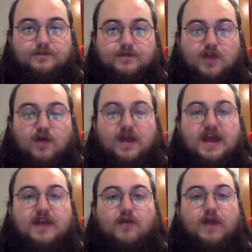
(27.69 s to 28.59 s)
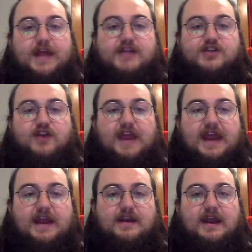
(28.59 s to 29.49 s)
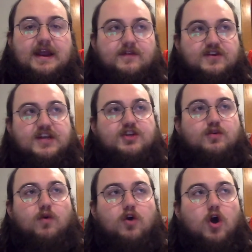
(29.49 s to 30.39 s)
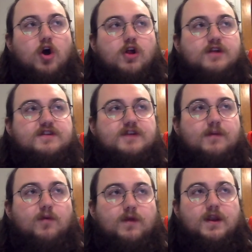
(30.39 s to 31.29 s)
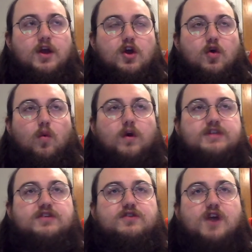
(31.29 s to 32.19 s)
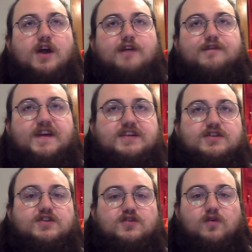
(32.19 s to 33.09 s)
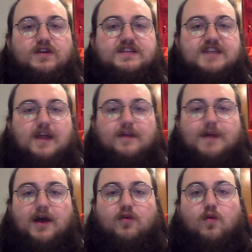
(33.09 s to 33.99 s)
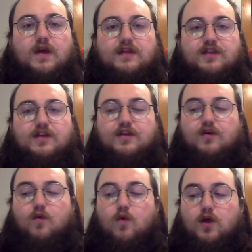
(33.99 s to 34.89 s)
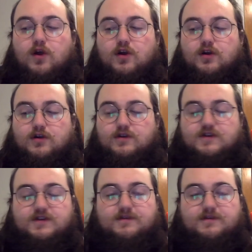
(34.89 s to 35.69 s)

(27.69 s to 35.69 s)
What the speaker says: Go ahead and raise your hand and the teacher will call on someone. What do nonfiction stories tell about with the words?